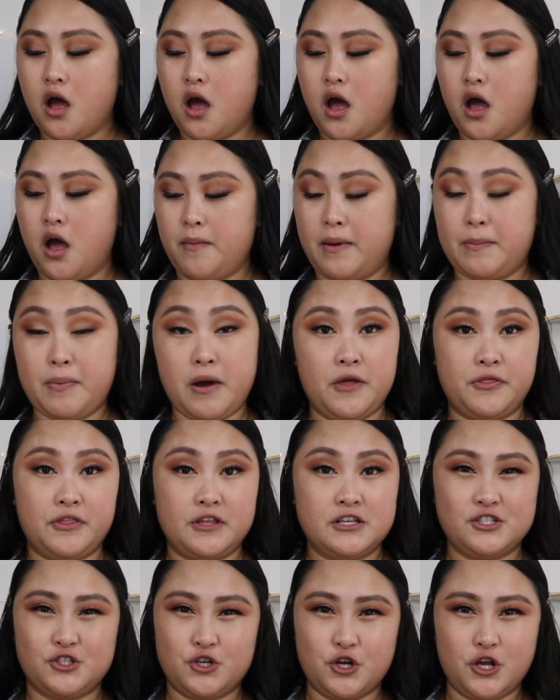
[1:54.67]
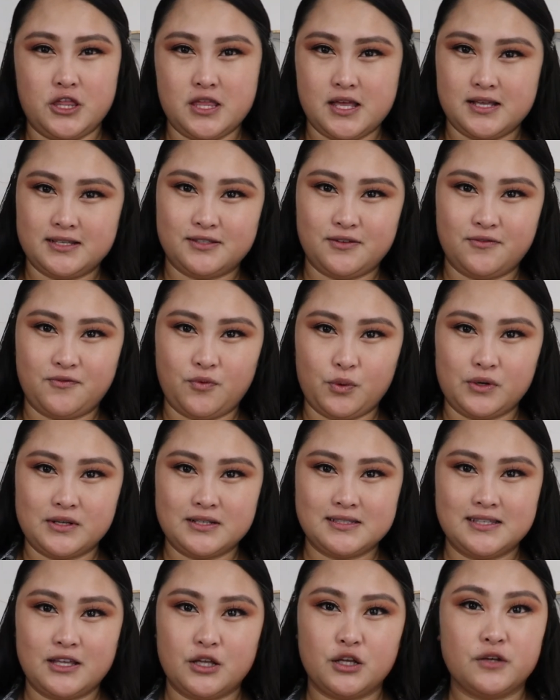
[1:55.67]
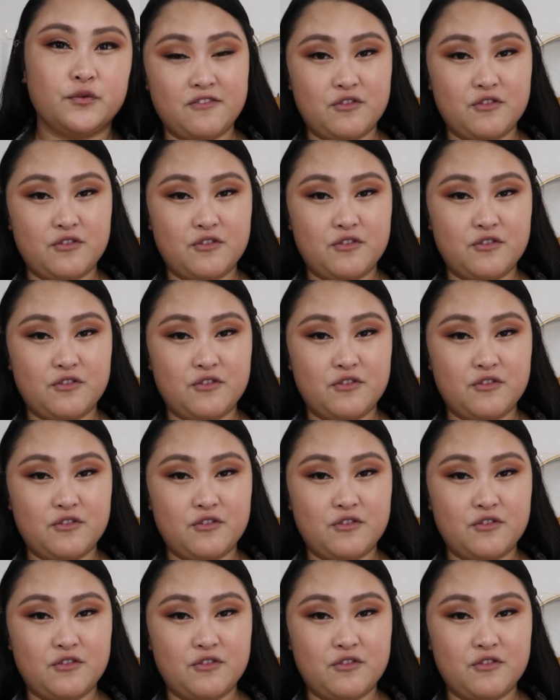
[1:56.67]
I bought this during that Sephora sale.